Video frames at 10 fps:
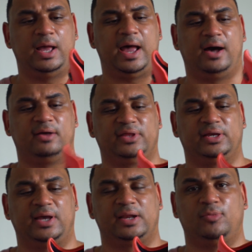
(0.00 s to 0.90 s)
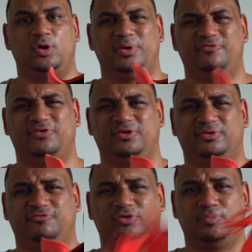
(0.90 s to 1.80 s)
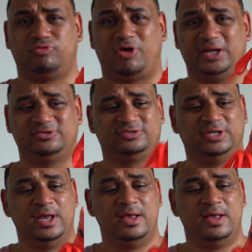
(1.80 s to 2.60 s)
out there at the moment. For the price,